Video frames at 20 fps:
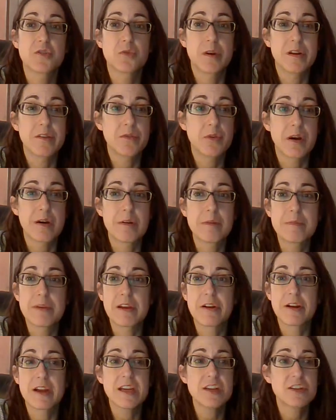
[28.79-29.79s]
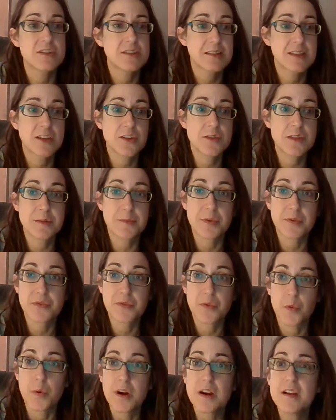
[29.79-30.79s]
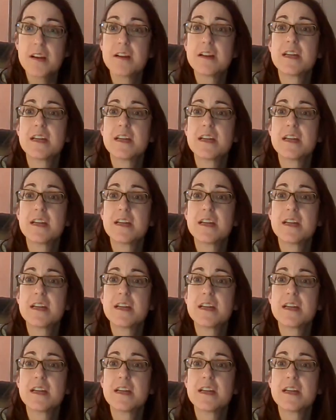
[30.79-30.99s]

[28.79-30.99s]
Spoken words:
24-hour period, just like you did before.